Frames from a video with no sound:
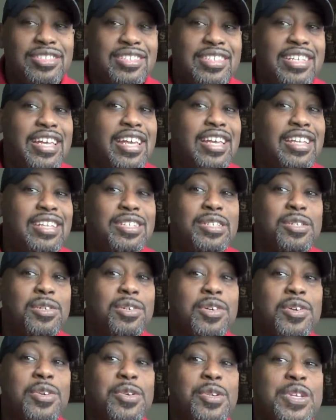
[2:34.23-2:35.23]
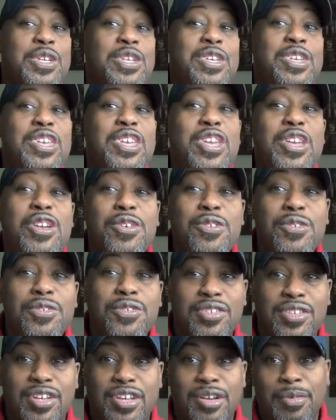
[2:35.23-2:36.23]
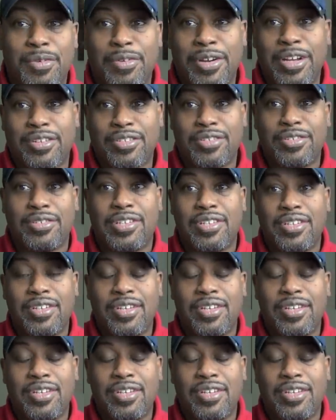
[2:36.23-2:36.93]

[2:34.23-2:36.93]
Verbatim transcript: took her years to come around to it.